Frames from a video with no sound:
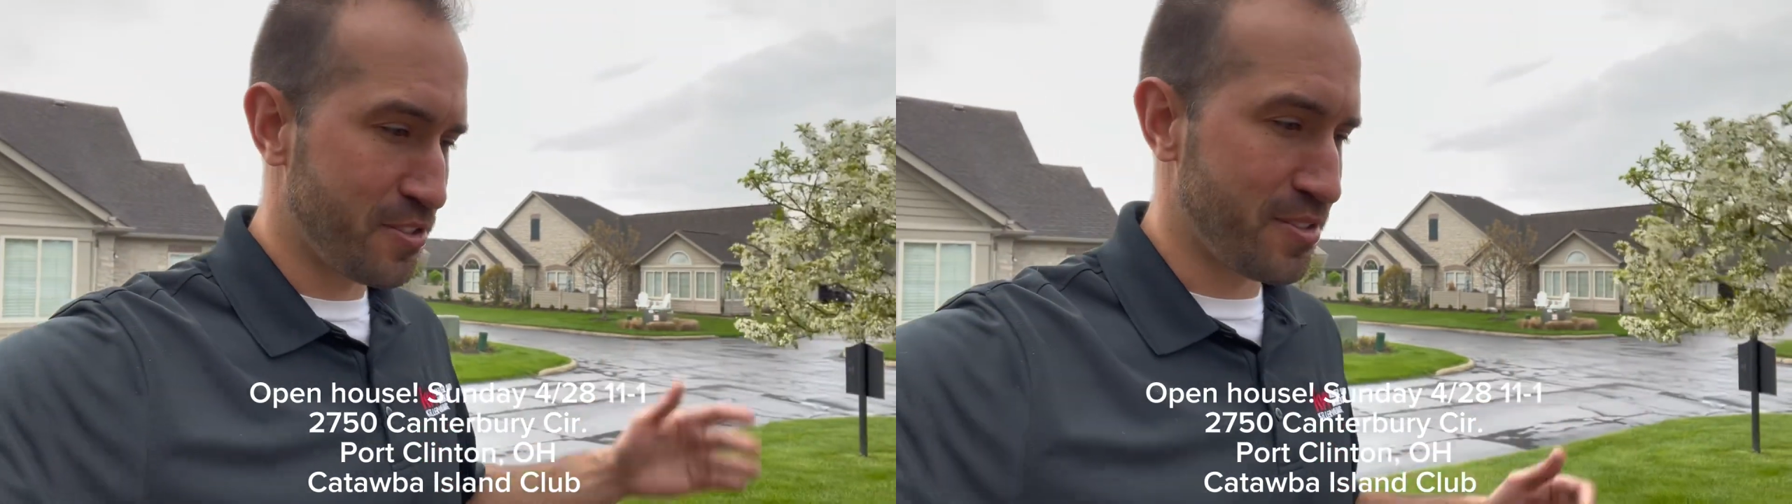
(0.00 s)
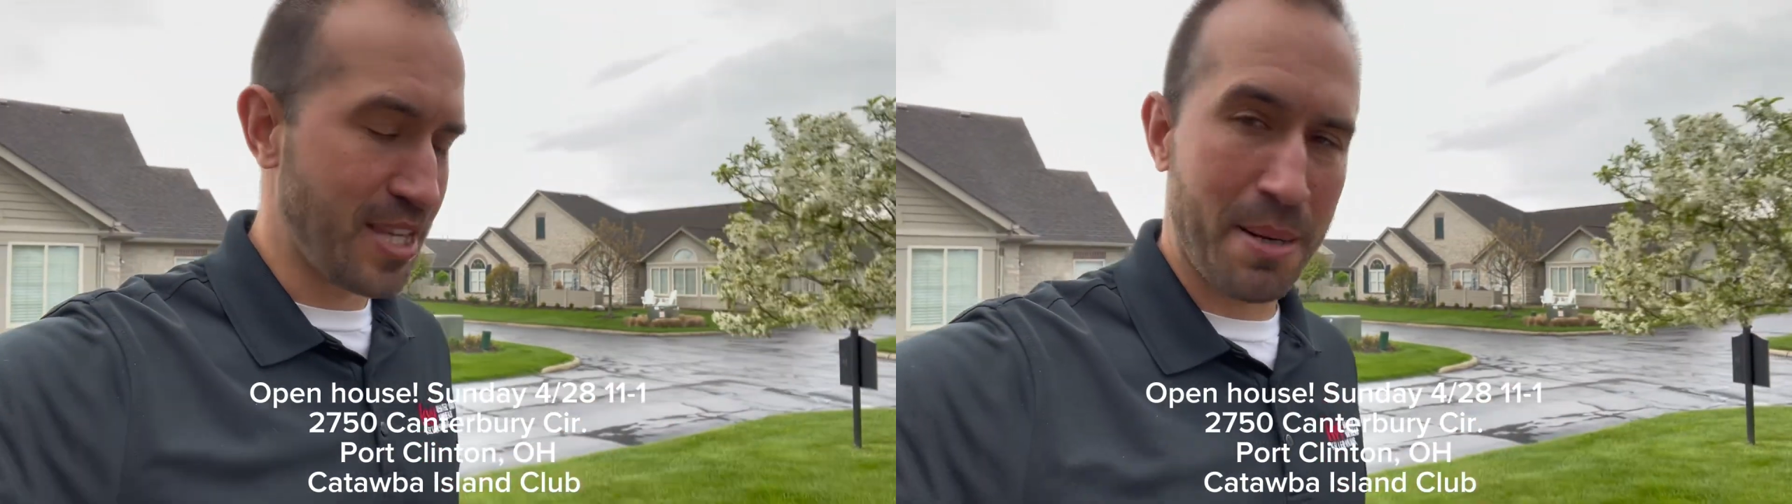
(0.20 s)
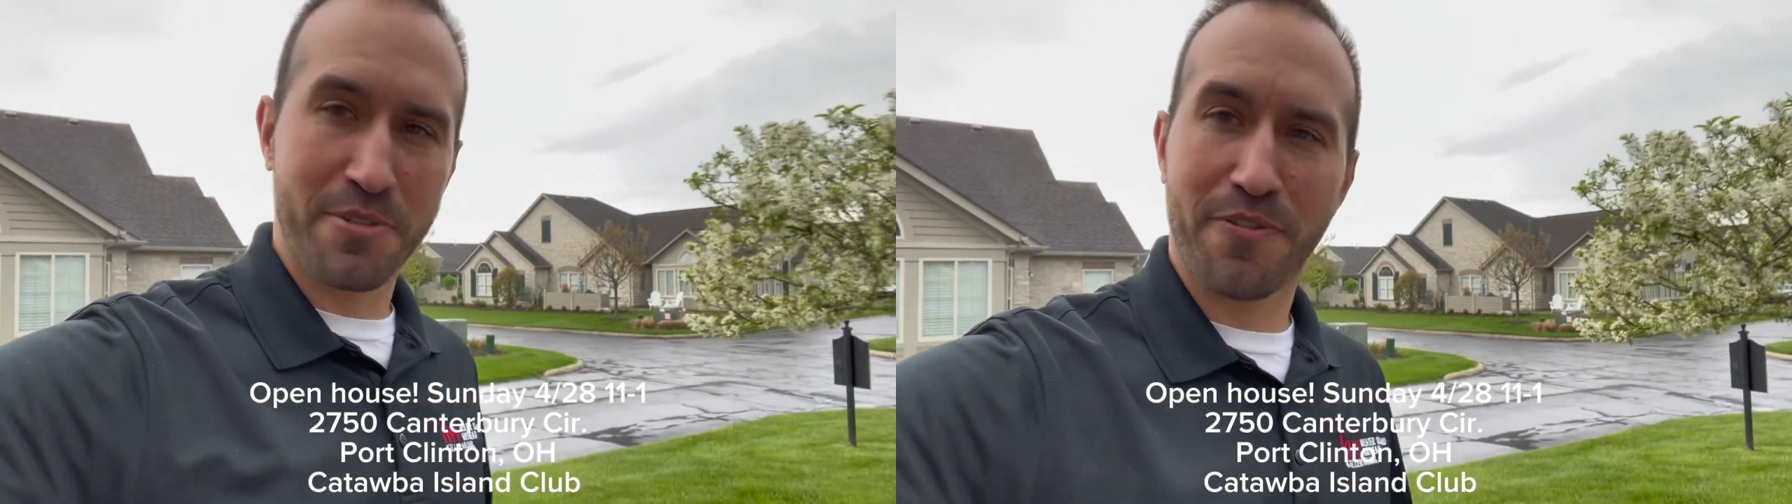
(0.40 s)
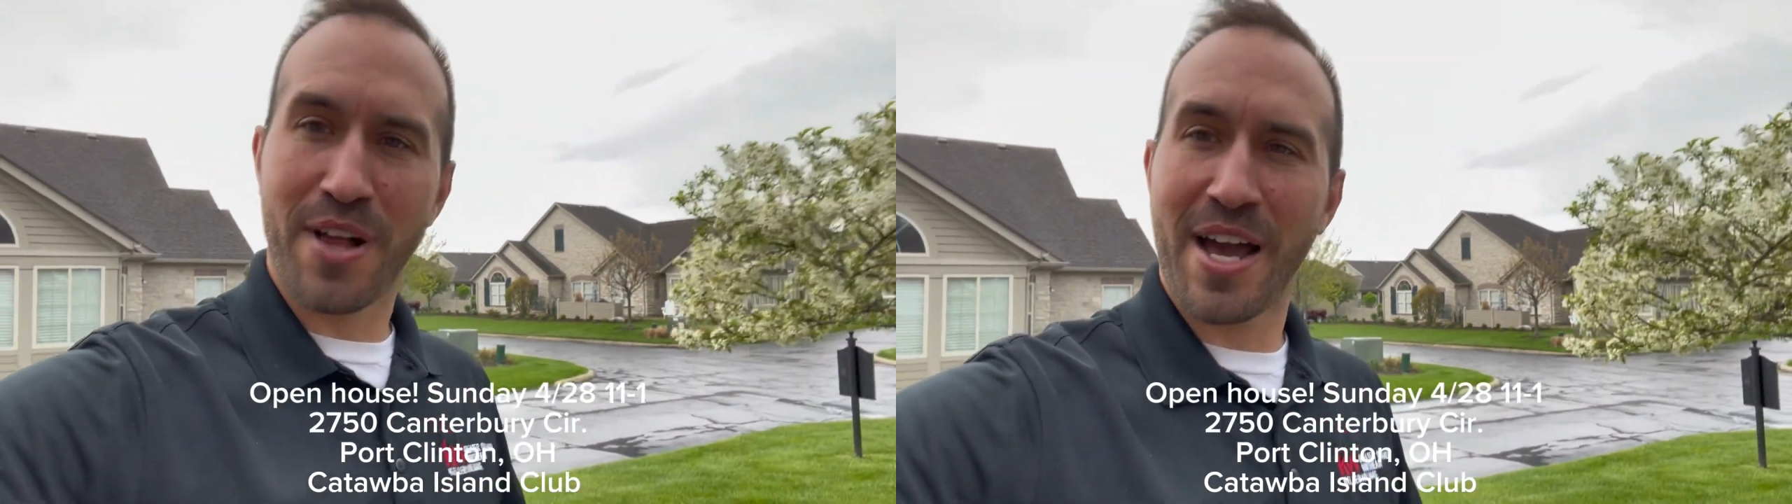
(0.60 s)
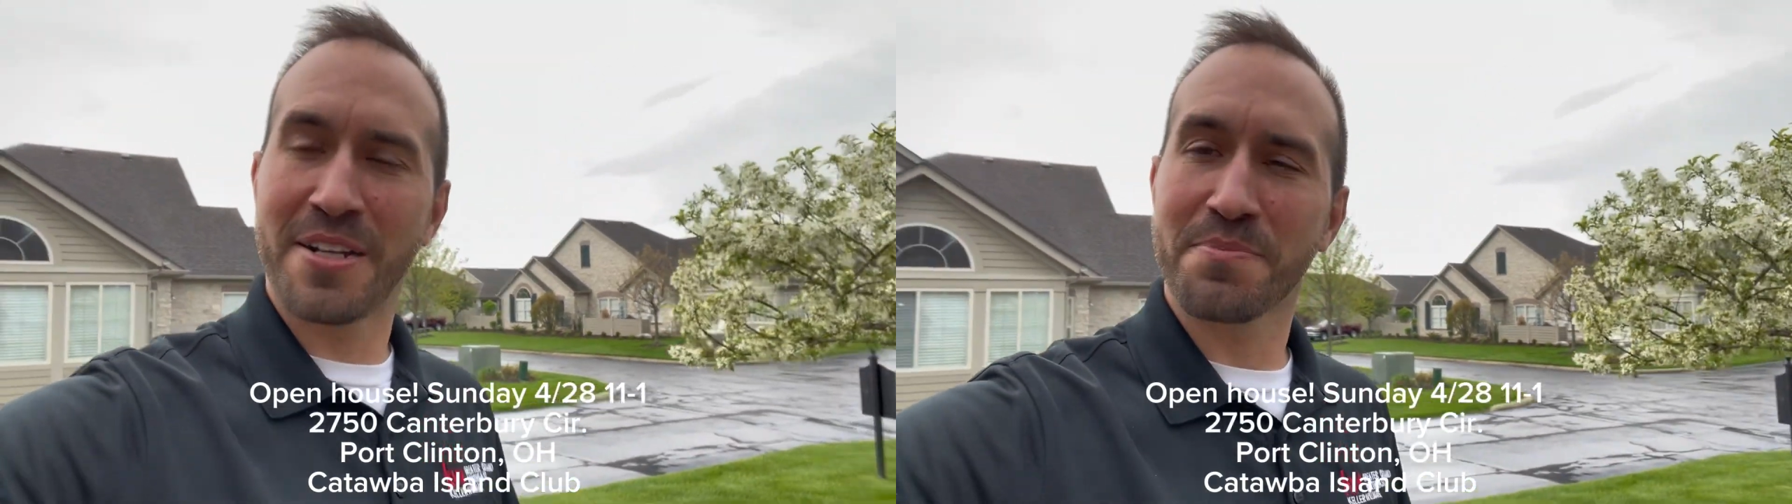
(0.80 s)
time's
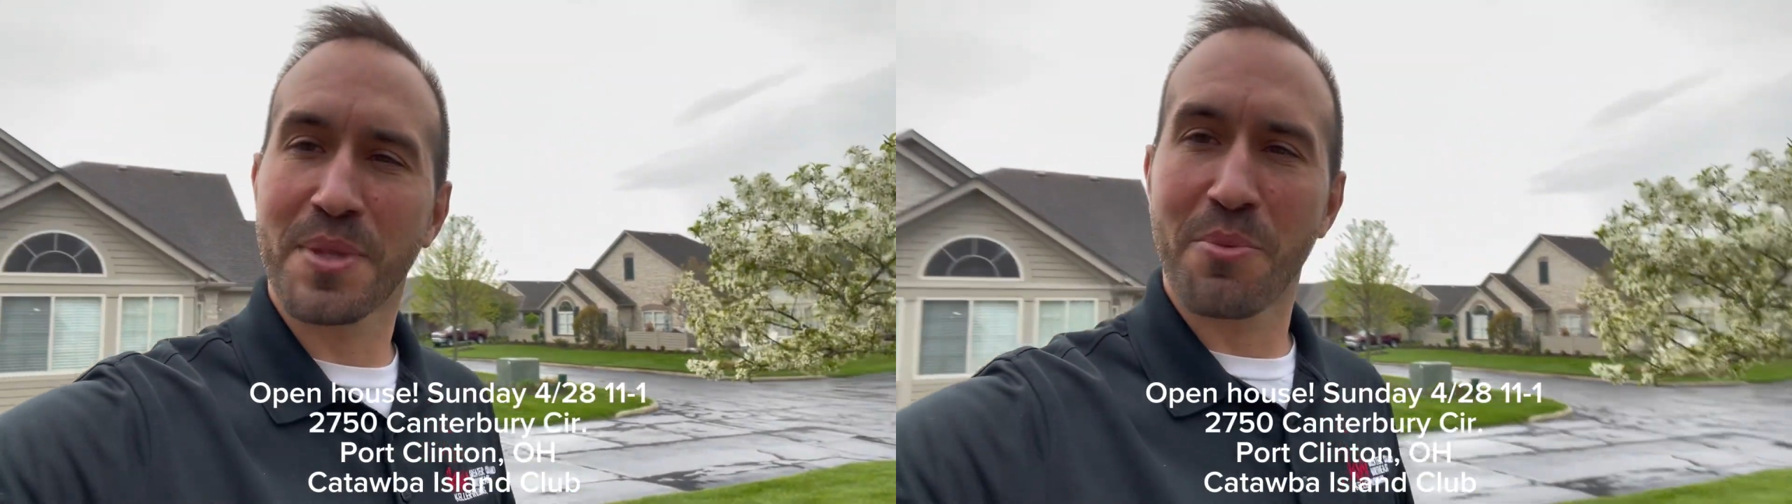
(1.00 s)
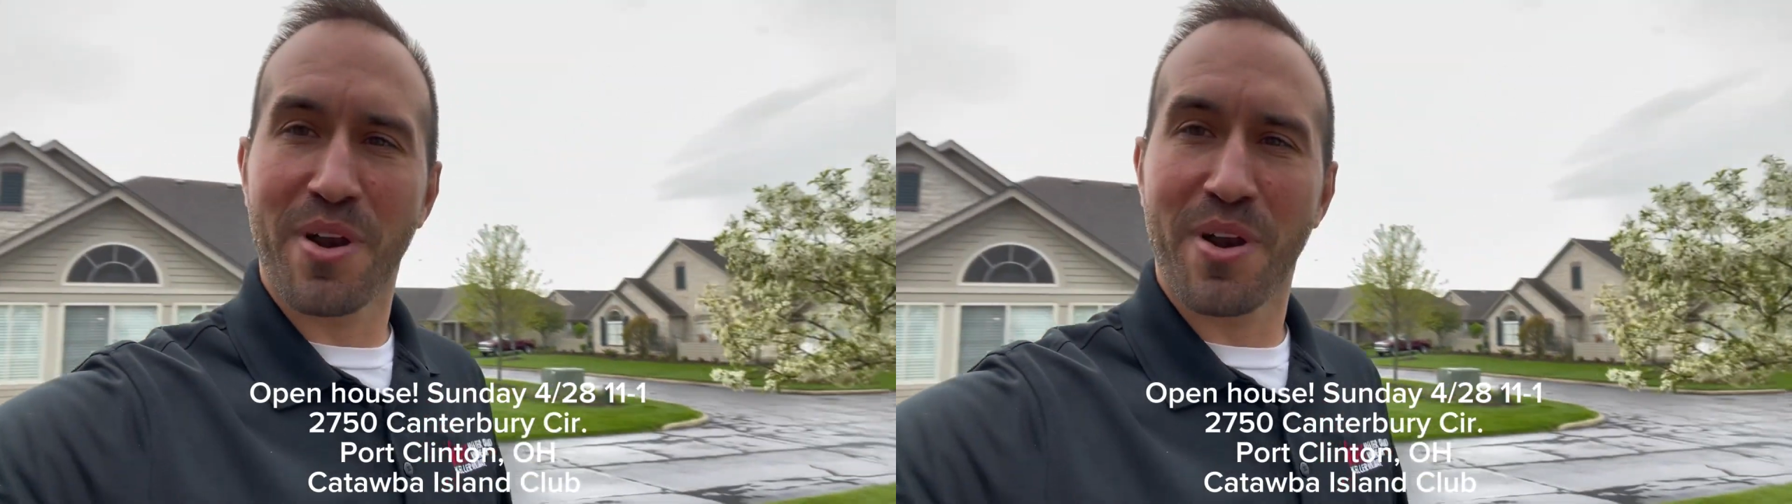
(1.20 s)
flying, I'm